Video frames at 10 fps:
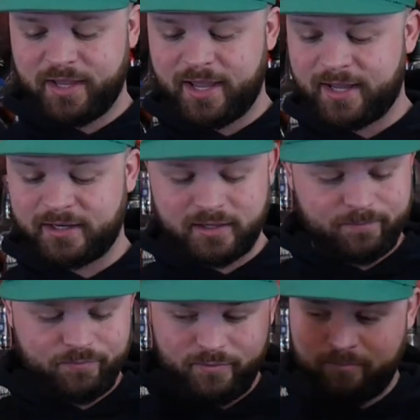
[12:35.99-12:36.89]

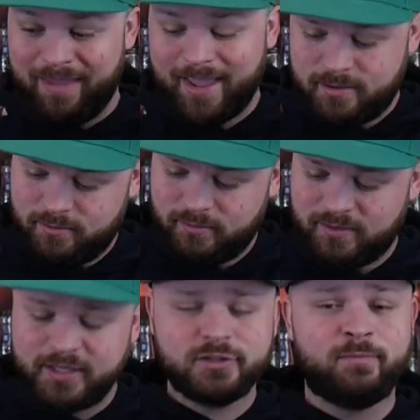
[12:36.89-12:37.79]
And man,
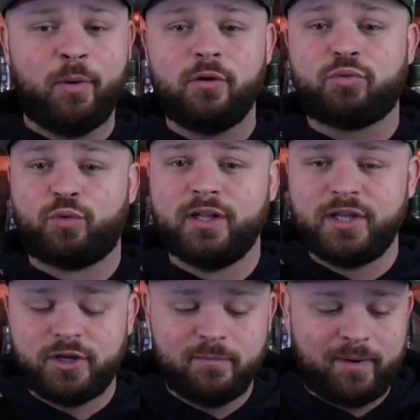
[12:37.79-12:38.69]
these are both
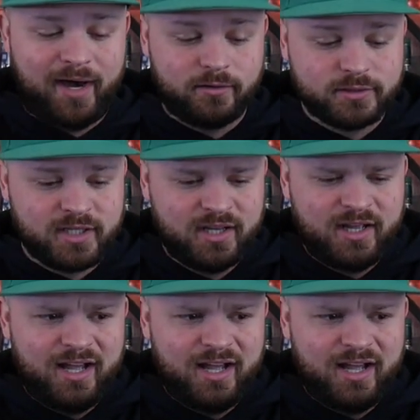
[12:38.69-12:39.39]
really good bottles.